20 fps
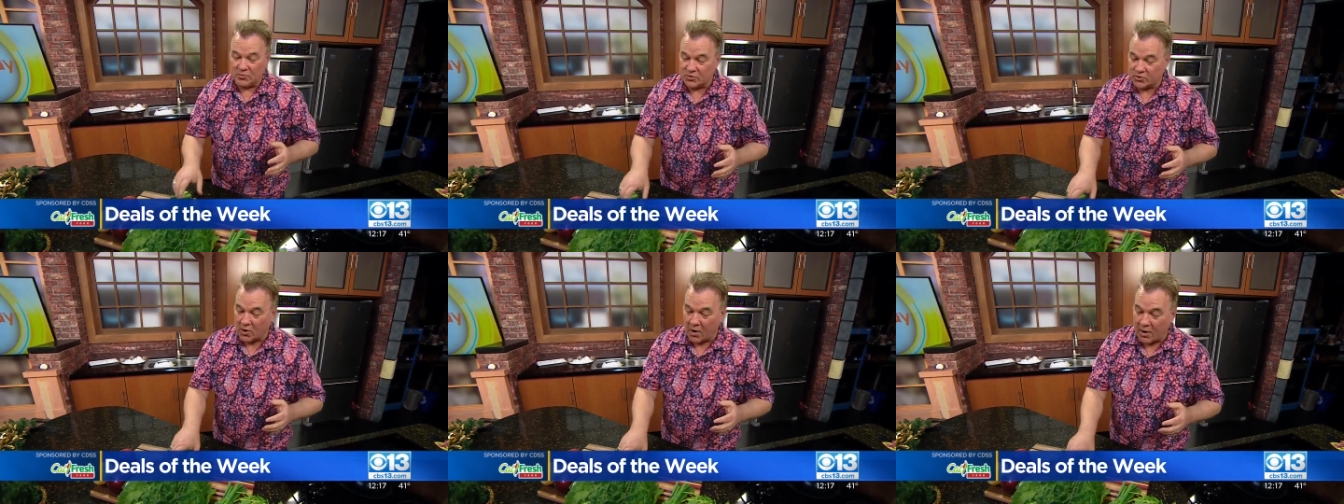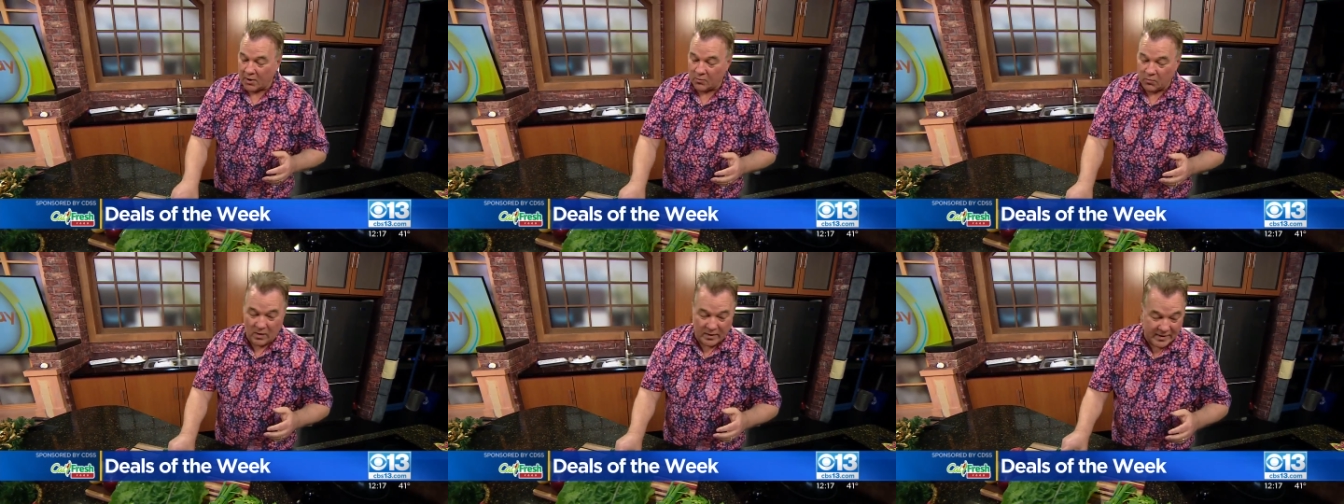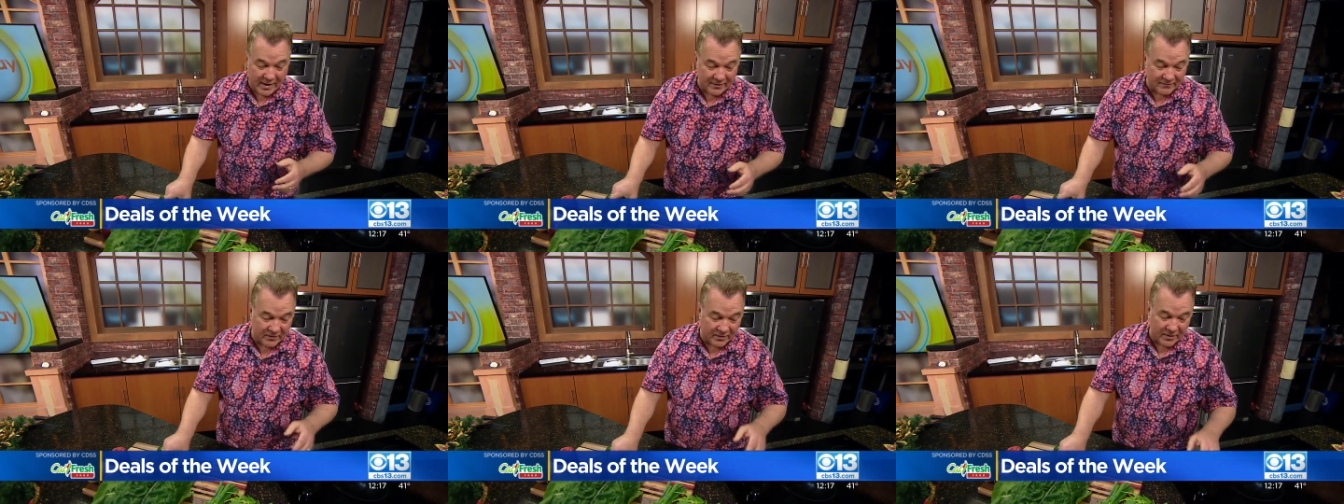chard,
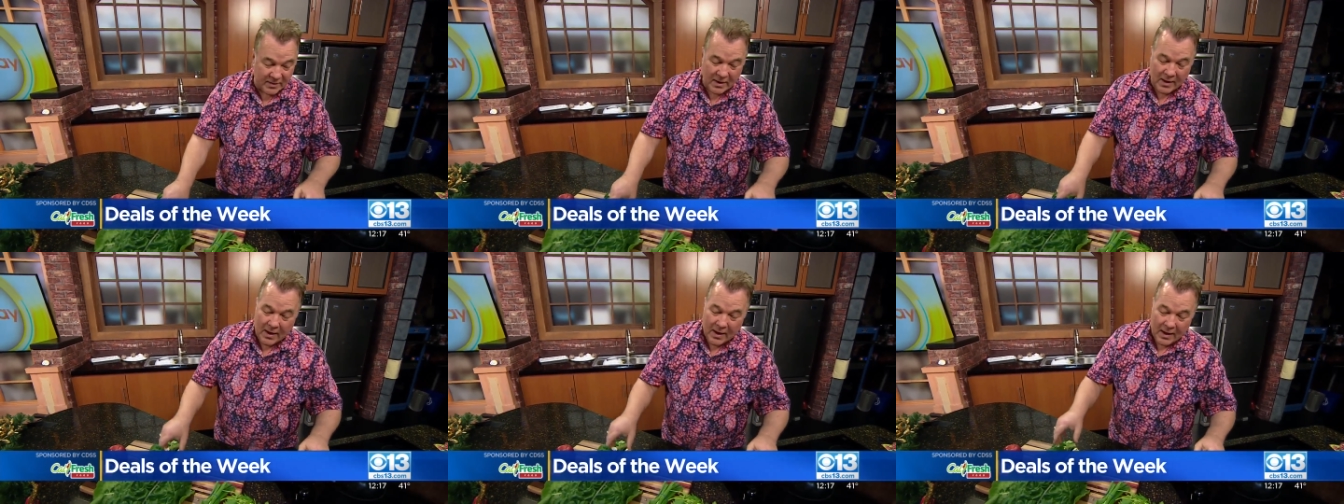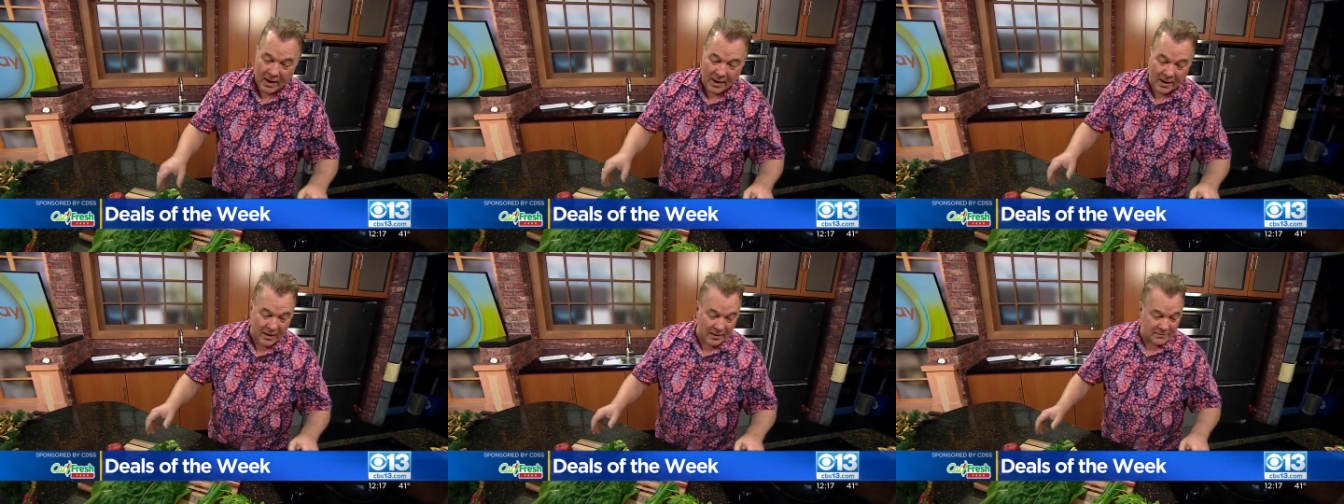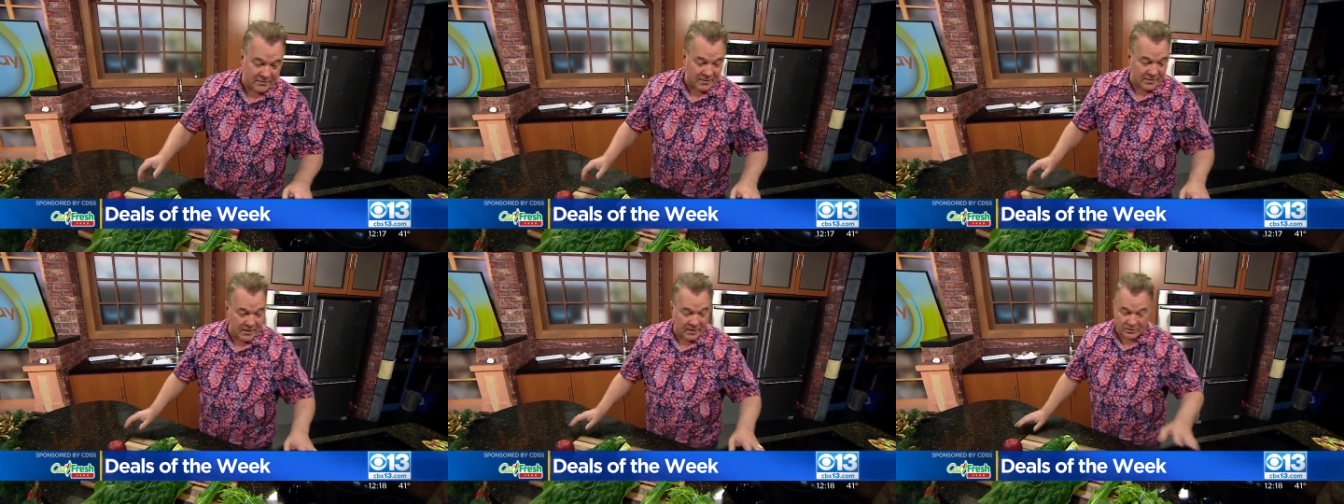whatever. Uh,
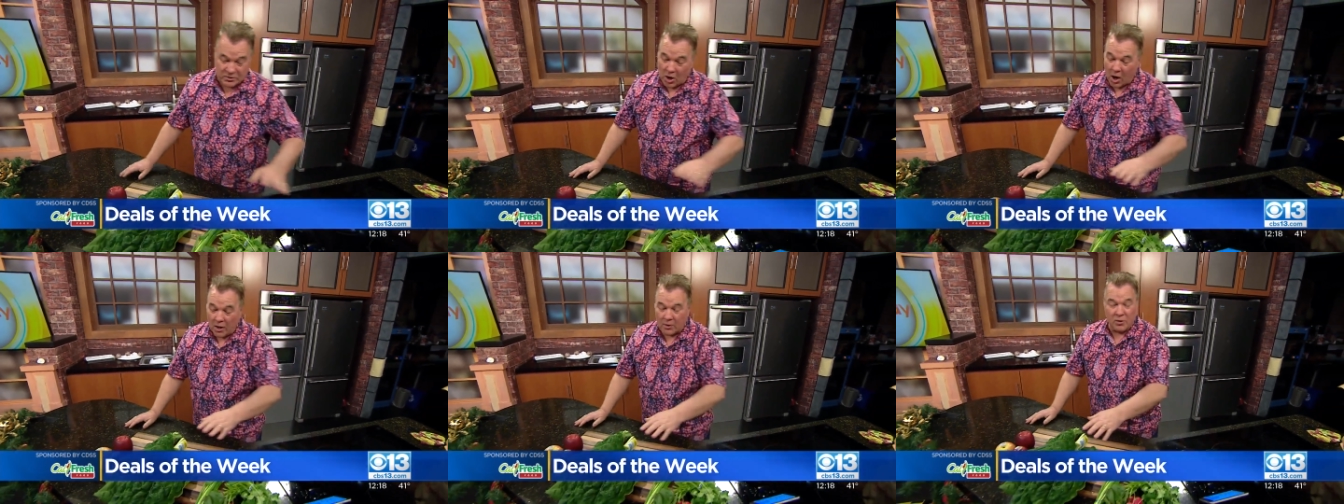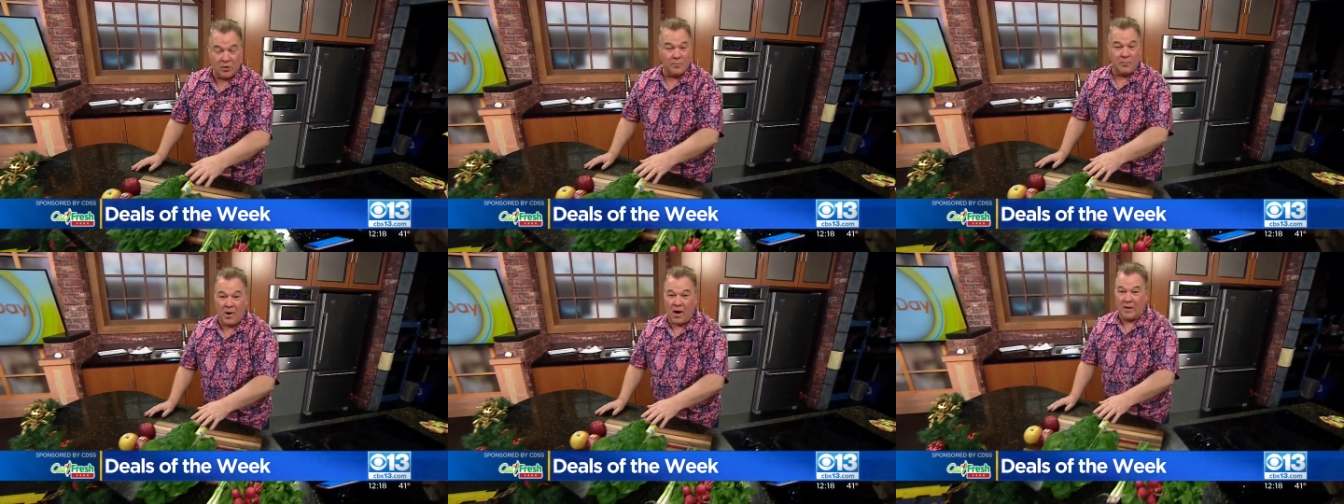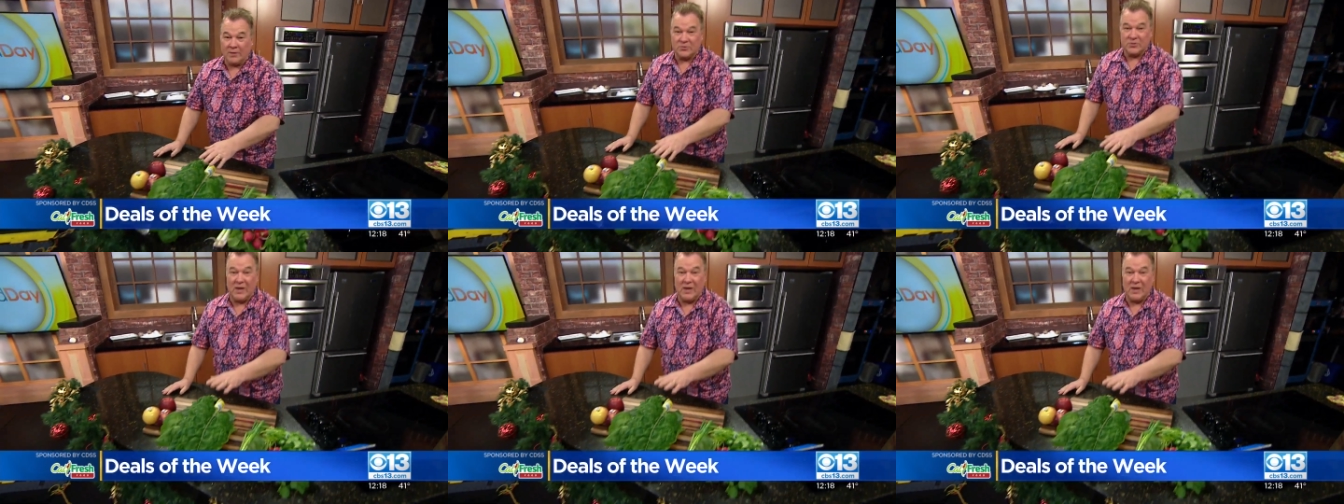a dollar a bunch.